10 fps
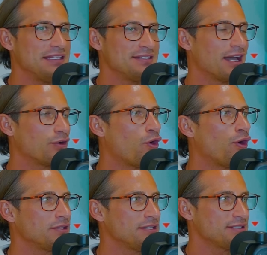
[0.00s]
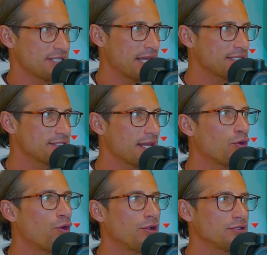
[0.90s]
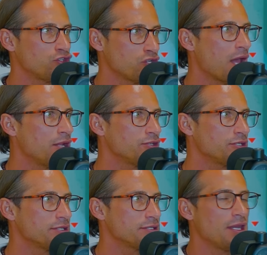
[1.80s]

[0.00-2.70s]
These tests are called challenges.